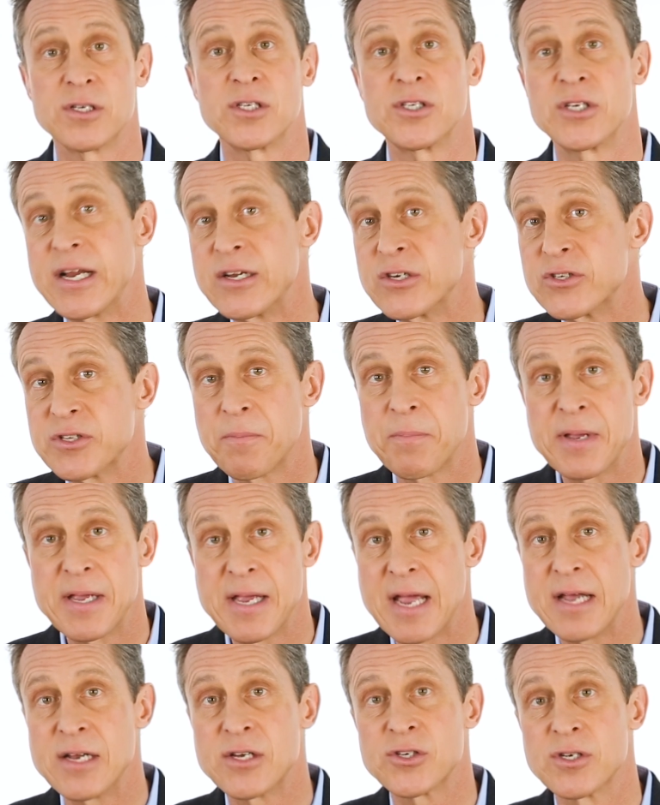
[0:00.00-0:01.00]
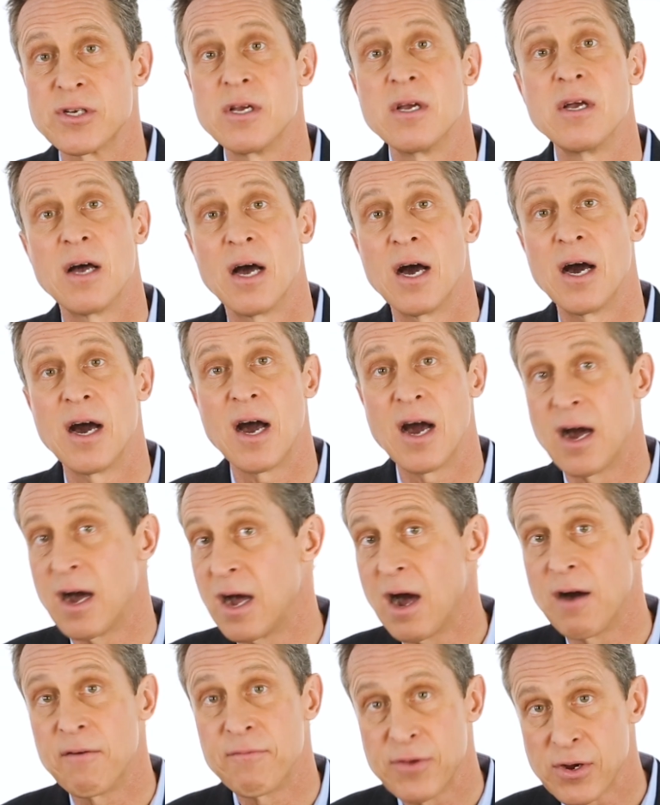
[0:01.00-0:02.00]
It changes the pH
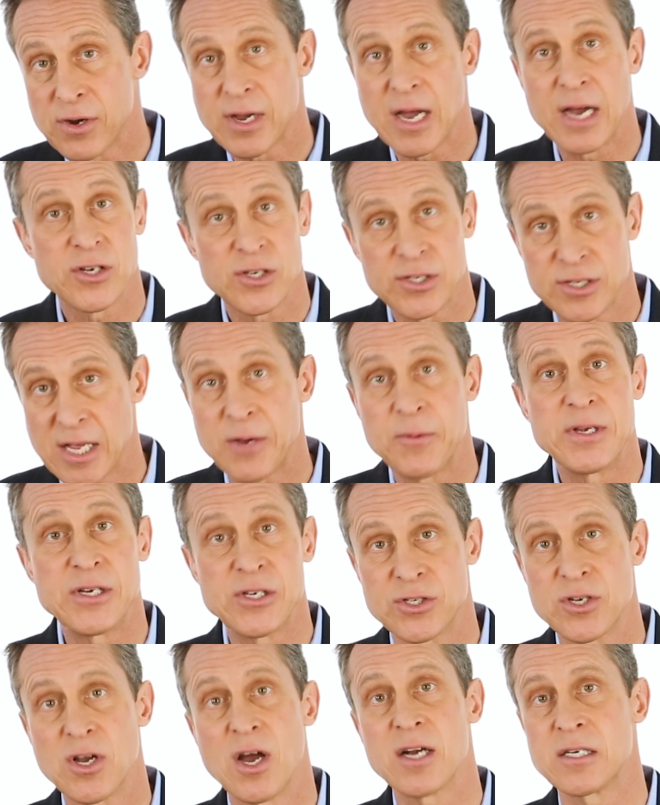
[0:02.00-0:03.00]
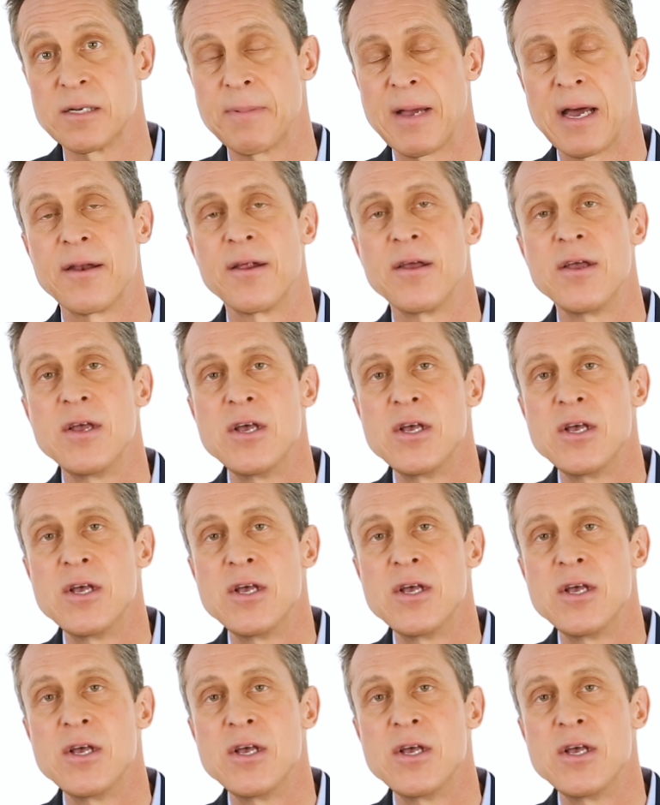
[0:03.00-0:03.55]
of your gut, just like we just talked about.